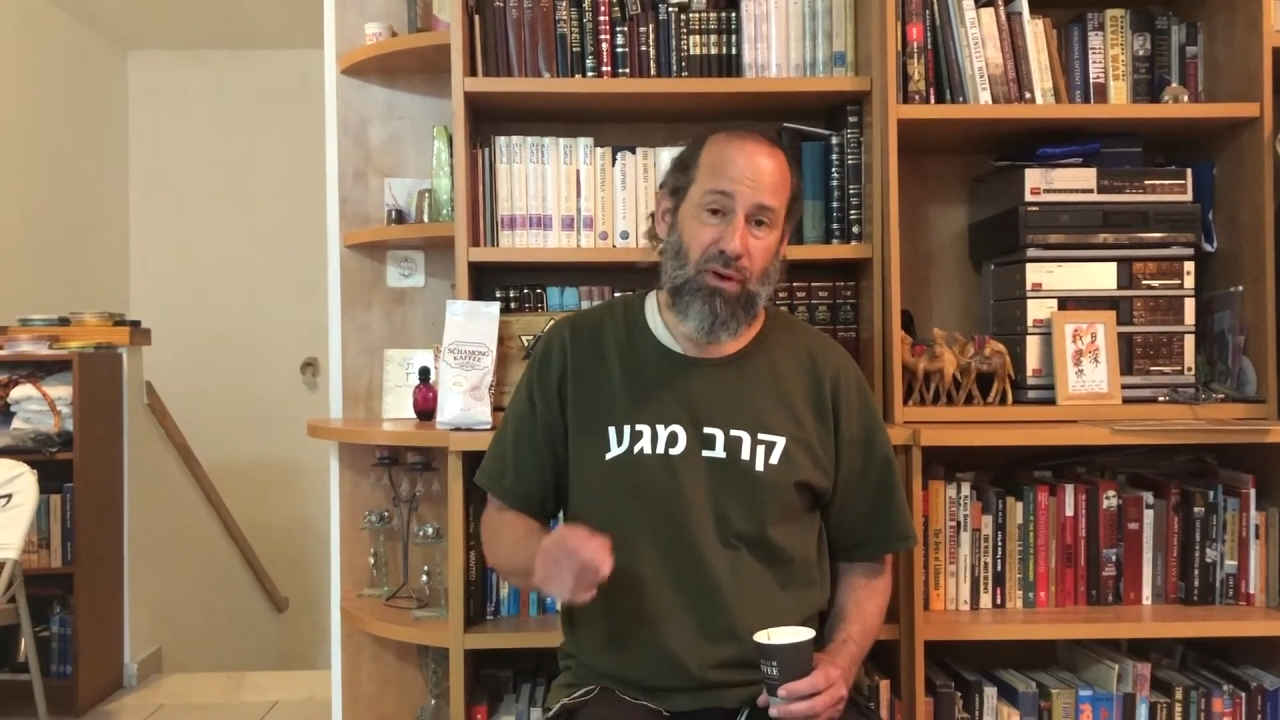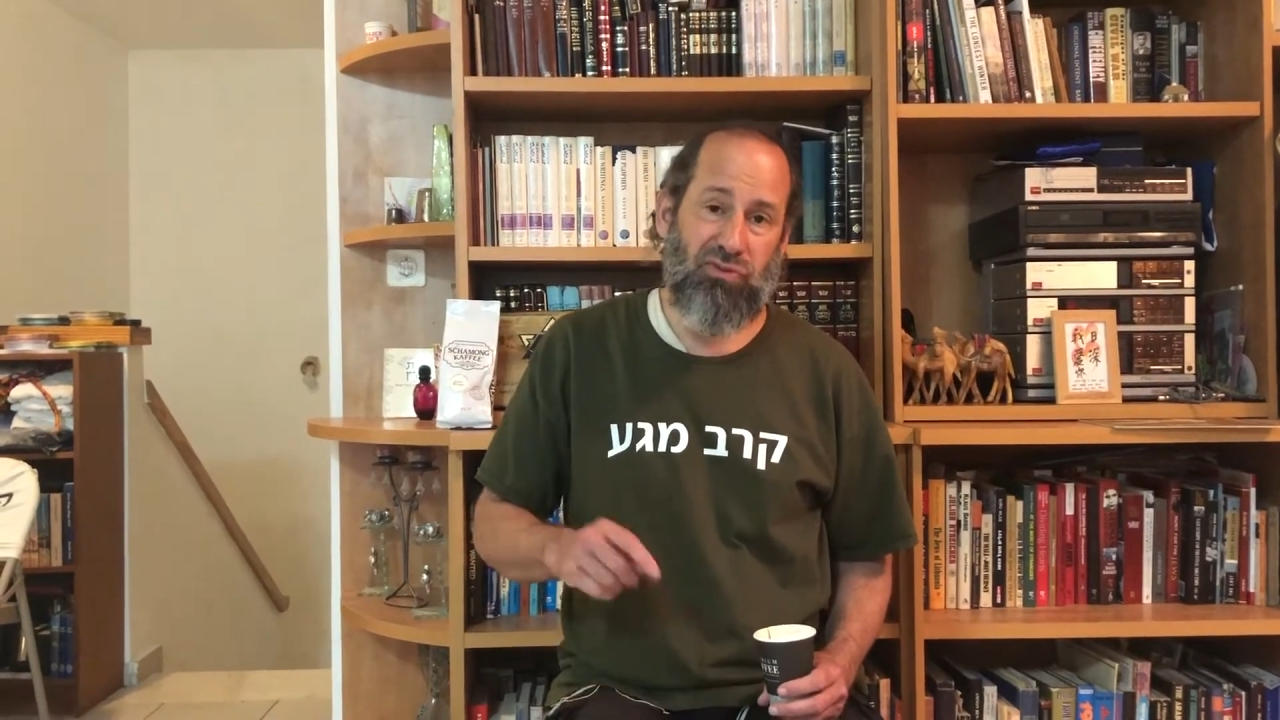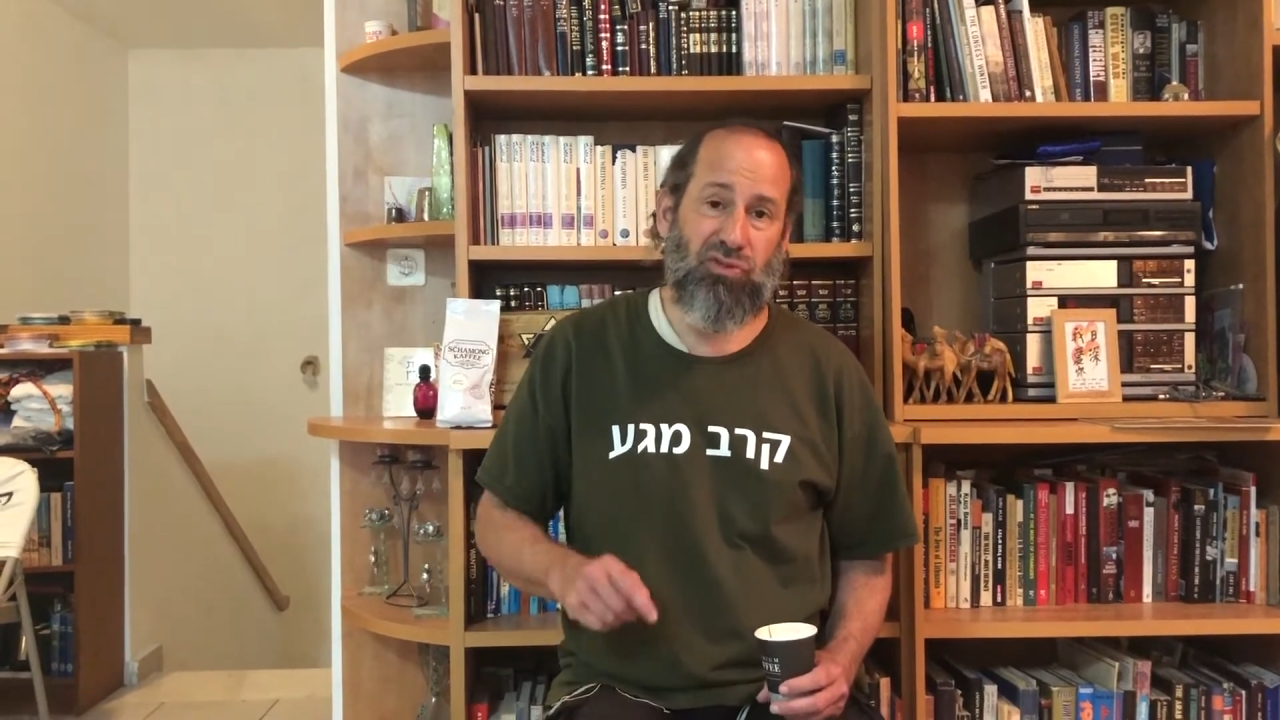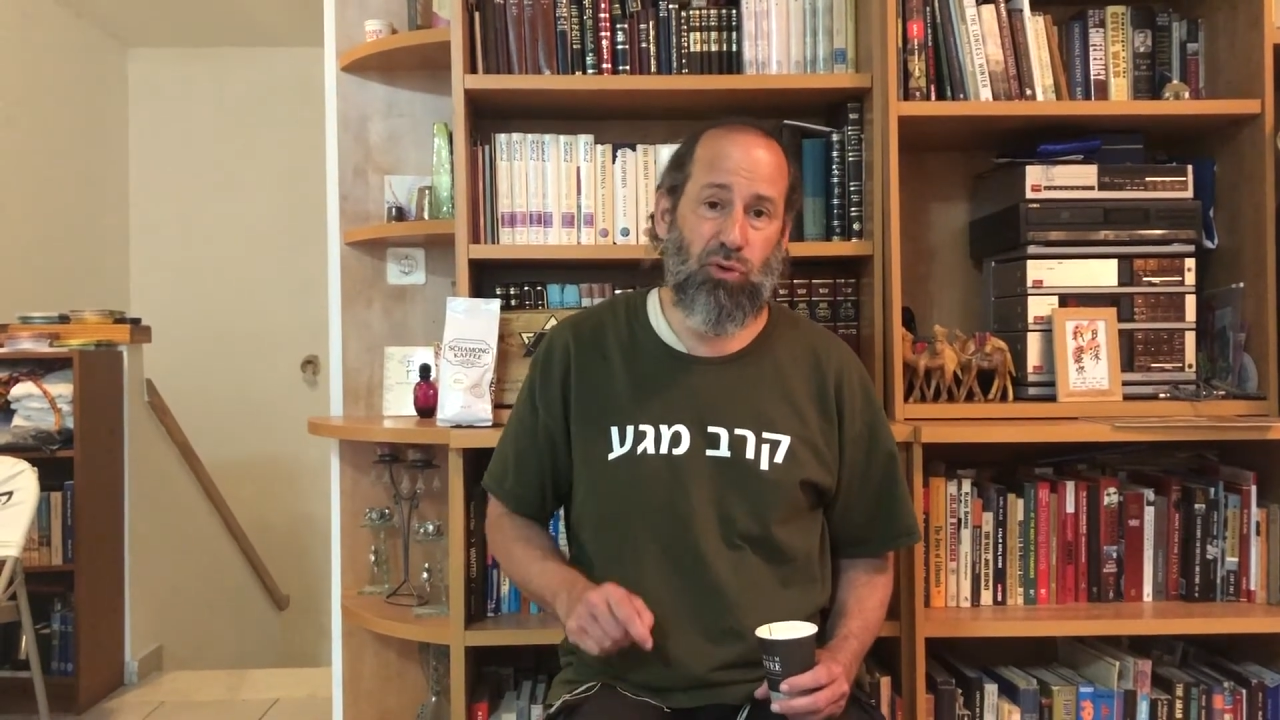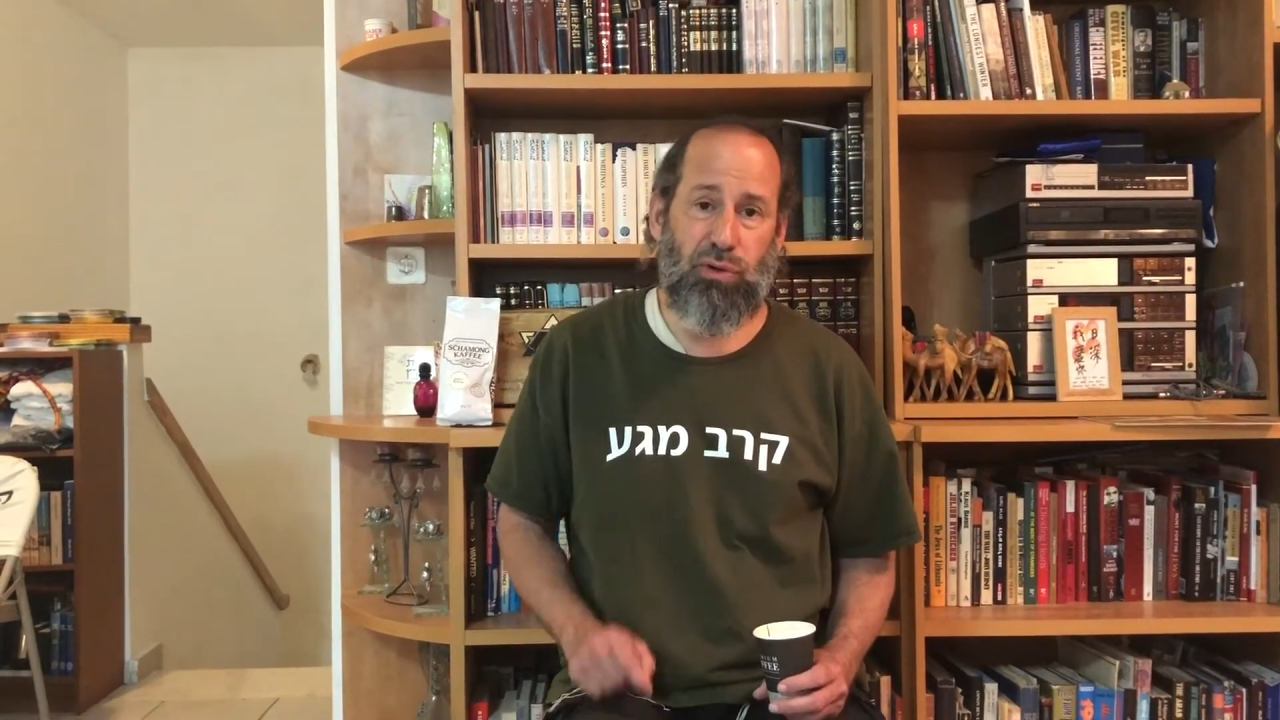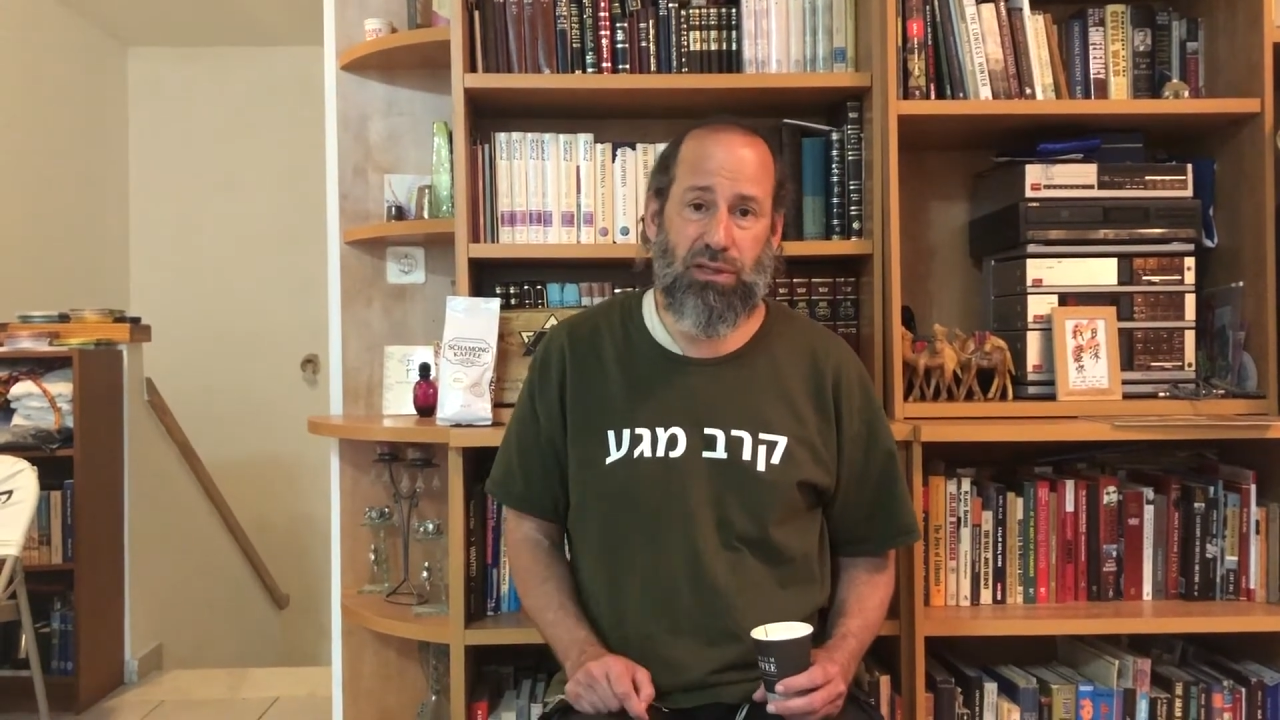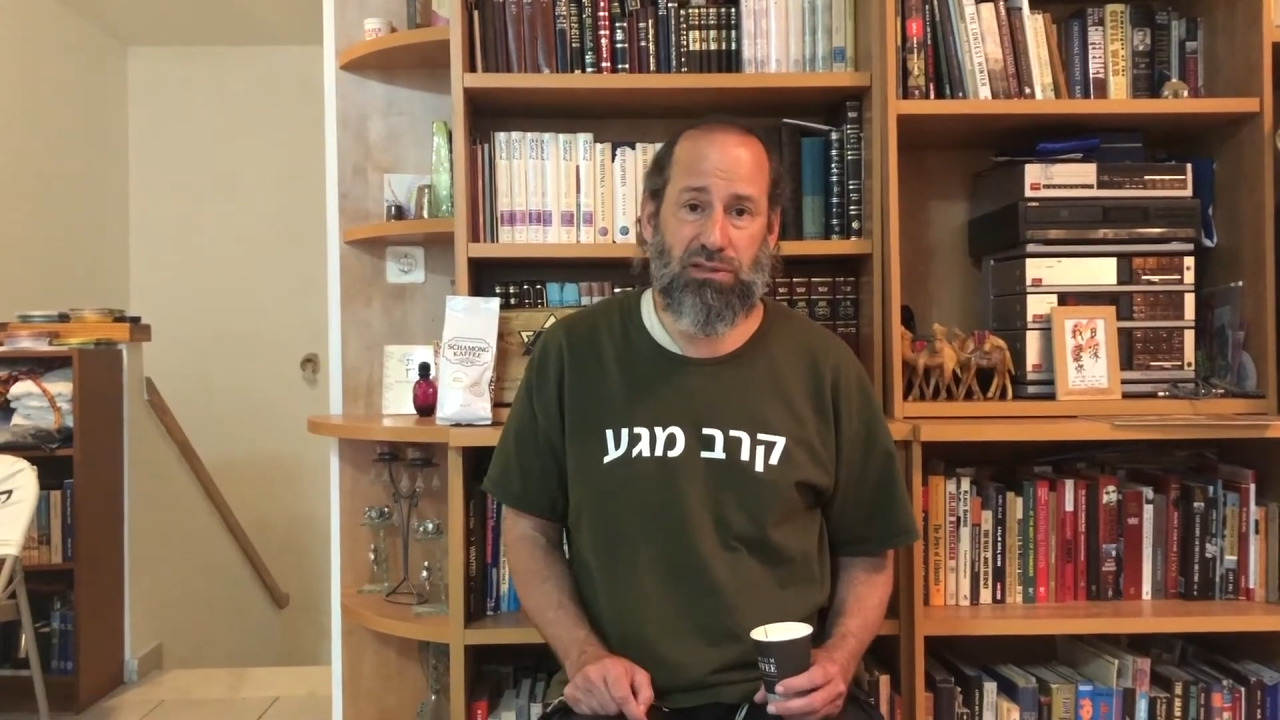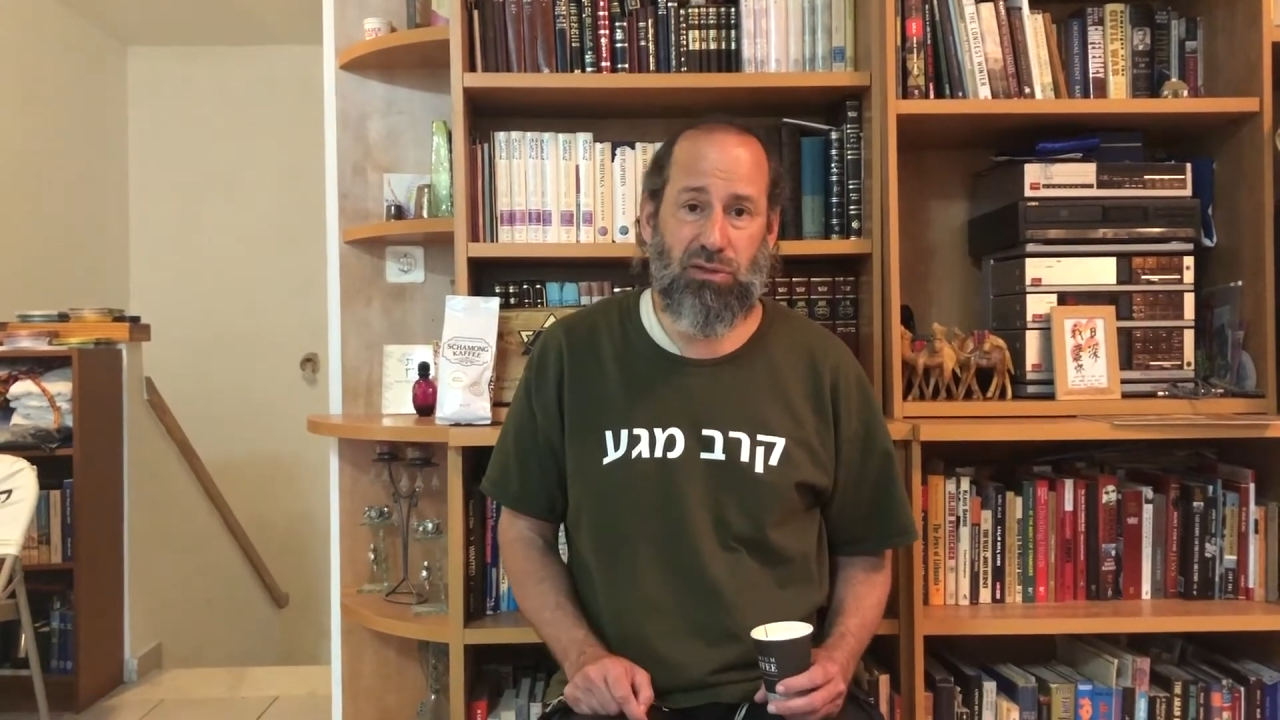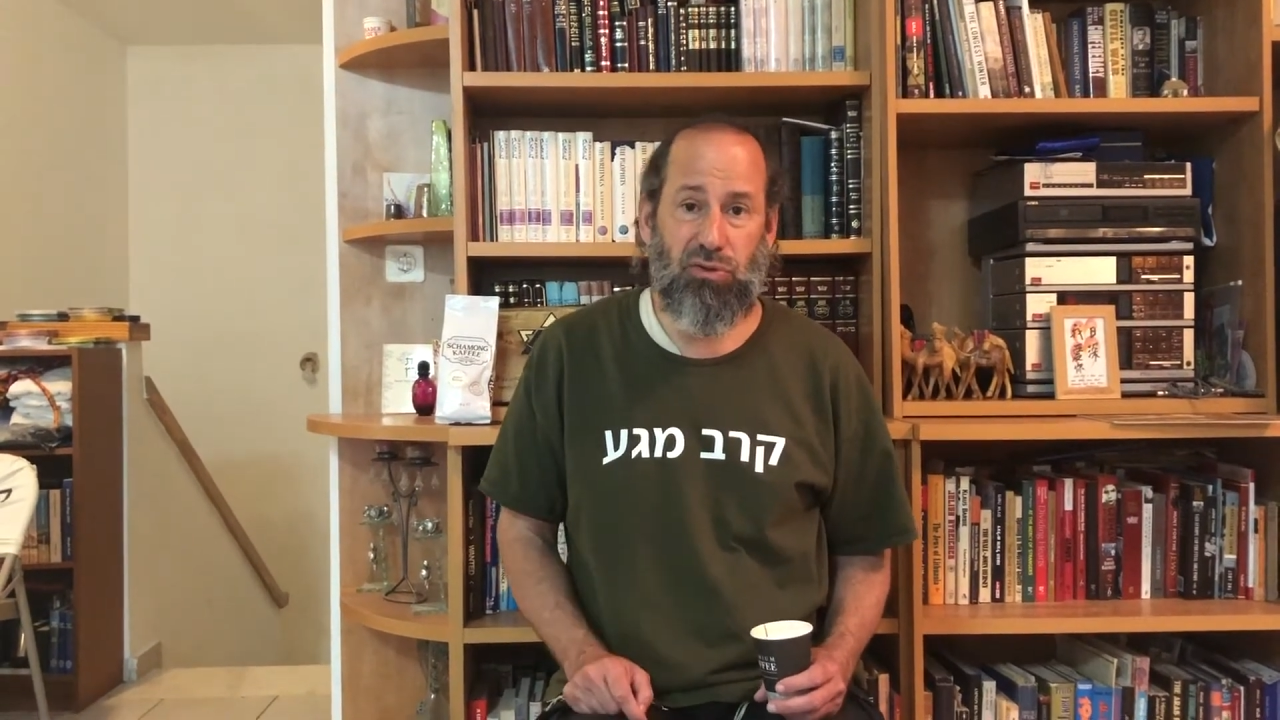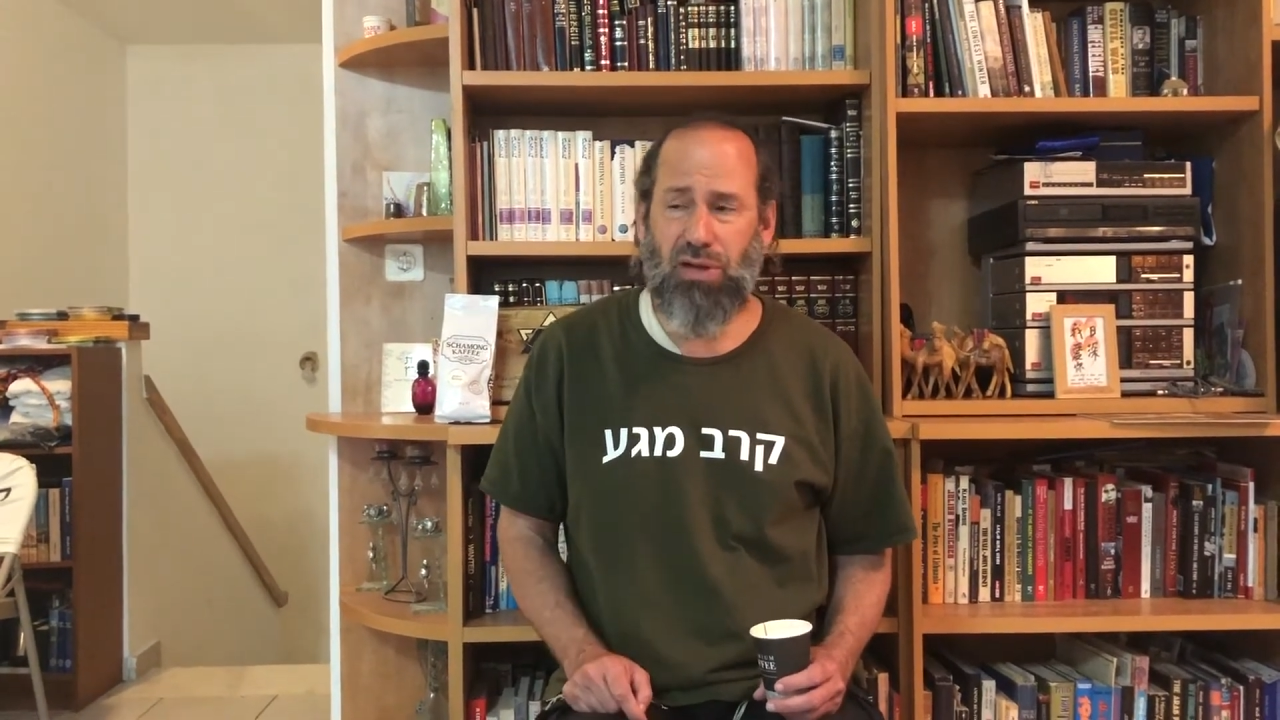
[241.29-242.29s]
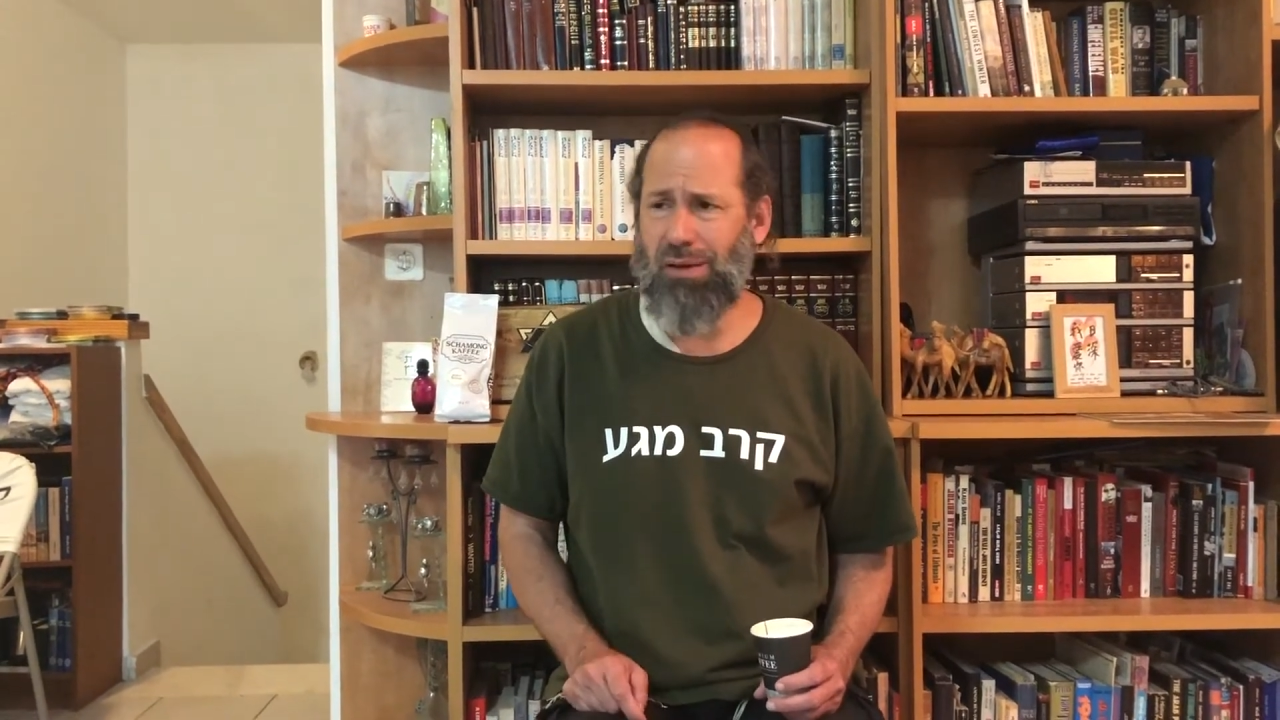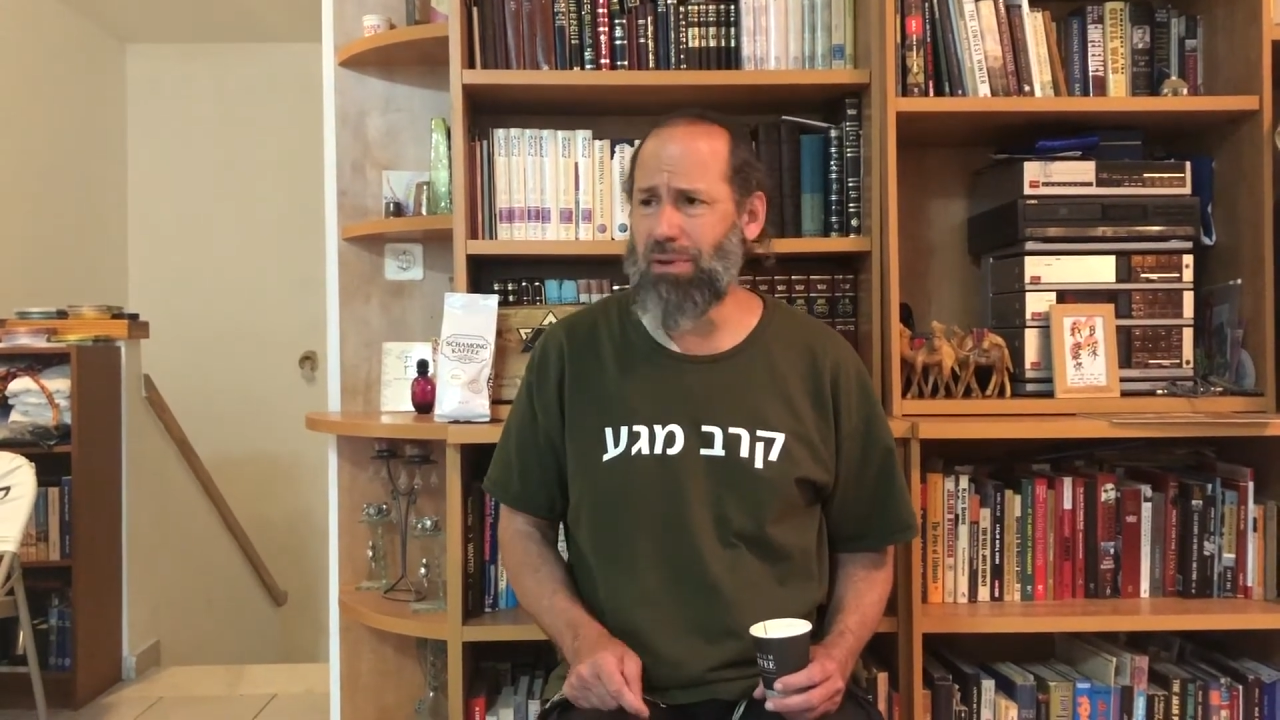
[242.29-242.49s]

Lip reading: students and you tell me,